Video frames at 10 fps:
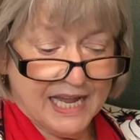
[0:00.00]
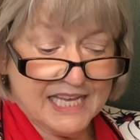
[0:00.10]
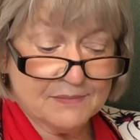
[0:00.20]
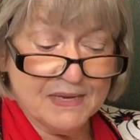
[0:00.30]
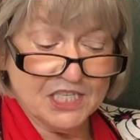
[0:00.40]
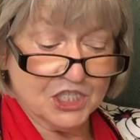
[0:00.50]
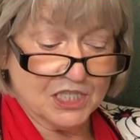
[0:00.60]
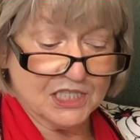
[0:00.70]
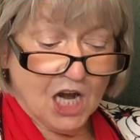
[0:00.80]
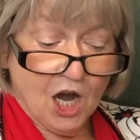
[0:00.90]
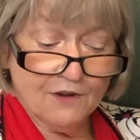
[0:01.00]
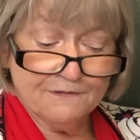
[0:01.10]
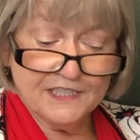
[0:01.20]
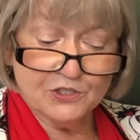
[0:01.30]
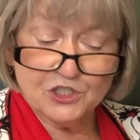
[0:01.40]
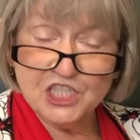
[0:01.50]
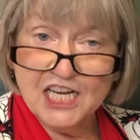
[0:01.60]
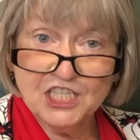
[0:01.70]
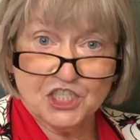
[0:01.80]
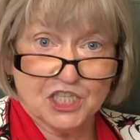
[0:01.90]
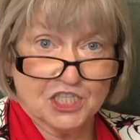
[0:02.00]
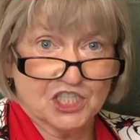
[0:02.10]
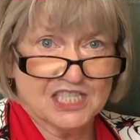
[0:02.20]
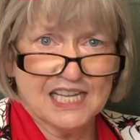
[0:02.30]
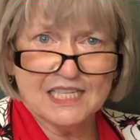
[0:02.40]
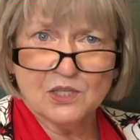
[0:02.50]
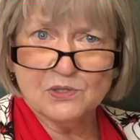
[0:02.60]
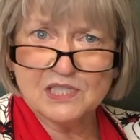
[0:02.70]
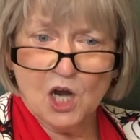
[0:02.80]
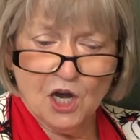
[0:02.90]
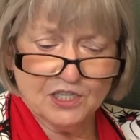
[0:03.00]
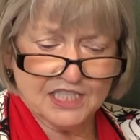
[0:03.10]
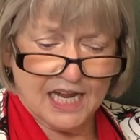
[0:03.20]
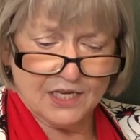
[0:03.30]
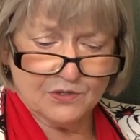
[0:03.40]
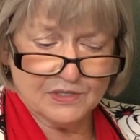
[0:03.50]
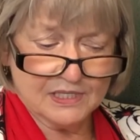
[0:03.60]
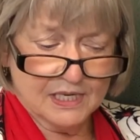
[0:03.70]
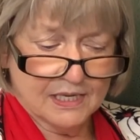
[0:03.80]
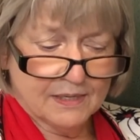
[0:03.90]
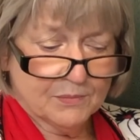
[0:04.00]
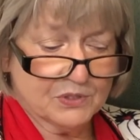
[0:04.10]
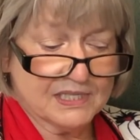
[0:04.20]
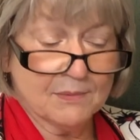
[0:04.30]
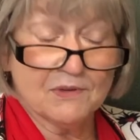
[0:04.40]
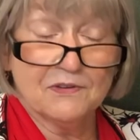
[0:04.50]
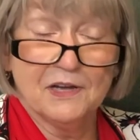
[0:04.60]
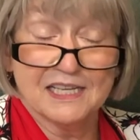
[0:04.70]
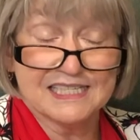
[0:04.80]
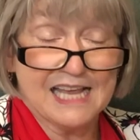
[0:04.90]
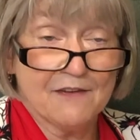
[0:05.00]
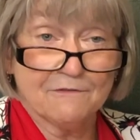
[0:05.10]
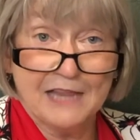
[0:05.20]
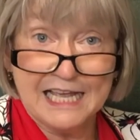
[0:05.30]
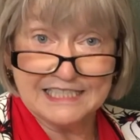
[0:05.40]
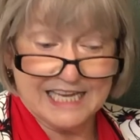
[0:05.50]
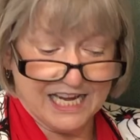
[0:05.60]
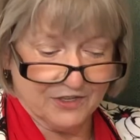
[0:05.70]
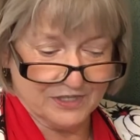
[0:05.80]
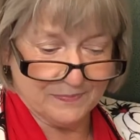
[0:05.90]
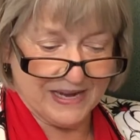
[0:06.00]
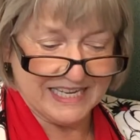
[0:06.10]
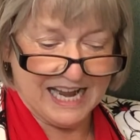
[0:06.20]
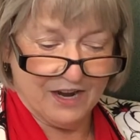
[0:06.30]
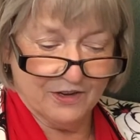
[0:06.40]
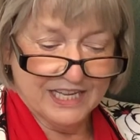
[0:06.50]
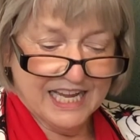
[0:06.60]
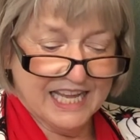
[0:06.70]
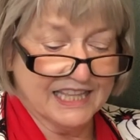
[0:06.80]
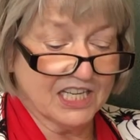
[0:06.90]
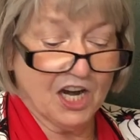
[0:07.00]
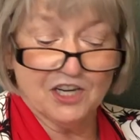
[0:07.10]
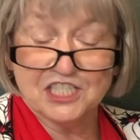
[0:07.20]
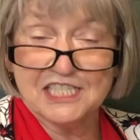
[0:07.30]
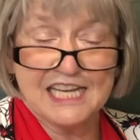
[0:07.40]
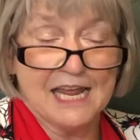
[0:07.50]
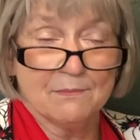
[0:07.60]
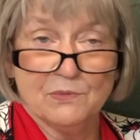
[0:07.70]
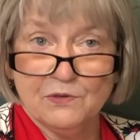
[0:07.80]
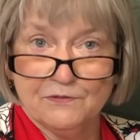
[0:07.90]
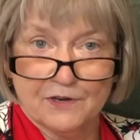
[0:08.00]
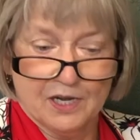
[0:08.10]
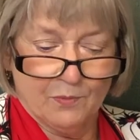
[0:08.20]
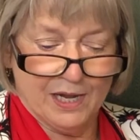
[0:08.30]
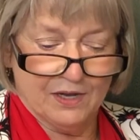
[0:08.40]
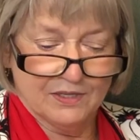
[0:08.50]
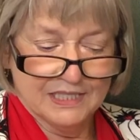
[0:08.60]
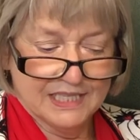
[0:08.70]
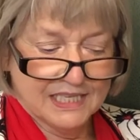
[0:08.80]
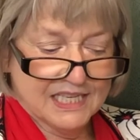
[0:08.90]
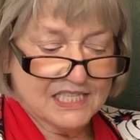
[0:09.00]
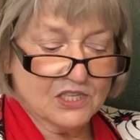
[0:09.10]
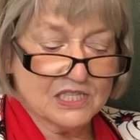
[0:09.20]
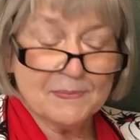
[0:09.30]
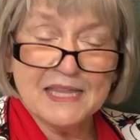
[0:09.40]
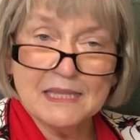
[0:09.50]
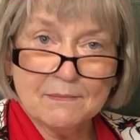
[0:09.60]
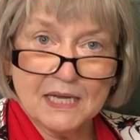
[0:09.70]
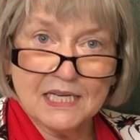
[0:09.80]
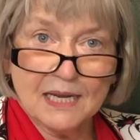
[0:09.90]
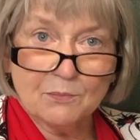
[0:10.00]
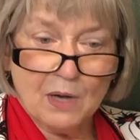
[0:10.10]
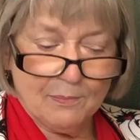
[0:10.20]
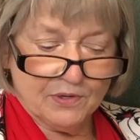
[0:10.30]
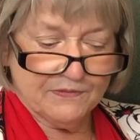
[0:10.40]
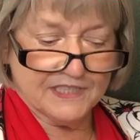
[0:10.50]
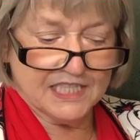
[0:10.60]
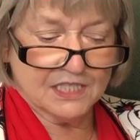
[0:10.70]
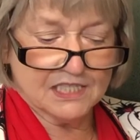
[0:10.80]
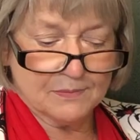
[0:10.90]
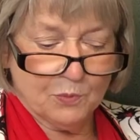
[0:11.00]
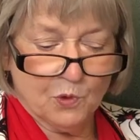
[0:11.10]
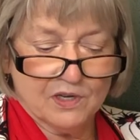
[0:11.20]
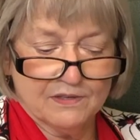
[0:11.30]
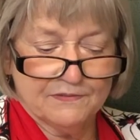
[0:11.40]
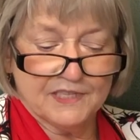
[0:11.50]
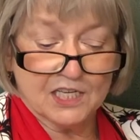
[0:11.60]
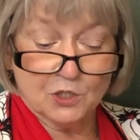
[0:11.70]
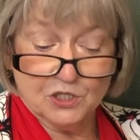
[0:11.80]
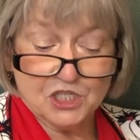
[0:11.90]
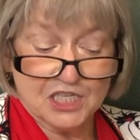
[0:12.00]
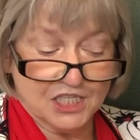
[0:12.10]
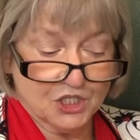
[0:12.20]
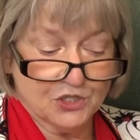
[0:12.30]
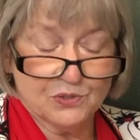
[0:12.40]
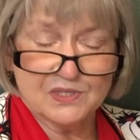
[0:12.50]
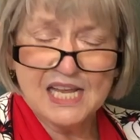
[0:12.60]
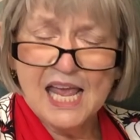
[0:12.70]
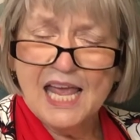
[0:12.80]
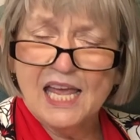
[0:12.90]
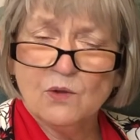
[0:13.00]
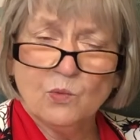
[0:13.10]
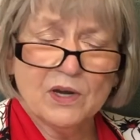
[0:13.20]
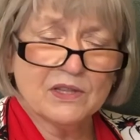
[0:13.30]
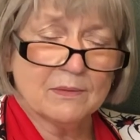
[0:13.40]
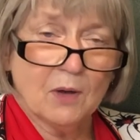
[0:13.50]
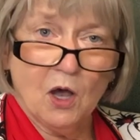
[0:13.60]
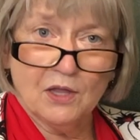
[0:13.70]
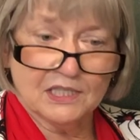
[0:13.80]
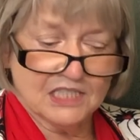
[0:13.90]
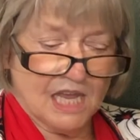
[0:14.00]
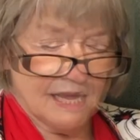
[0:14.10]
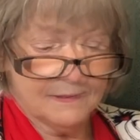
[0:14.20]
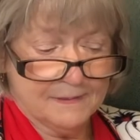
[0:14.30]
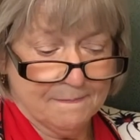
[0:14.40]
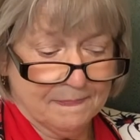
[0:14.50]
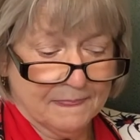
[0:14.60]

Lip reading: As mentioned, our feet are changing, just like those car tires. For some of us have flat tires by now, and the car just can't move very well. So spend the money on proper fitting, supportive, yet cushiony shoes, and wear them all the time.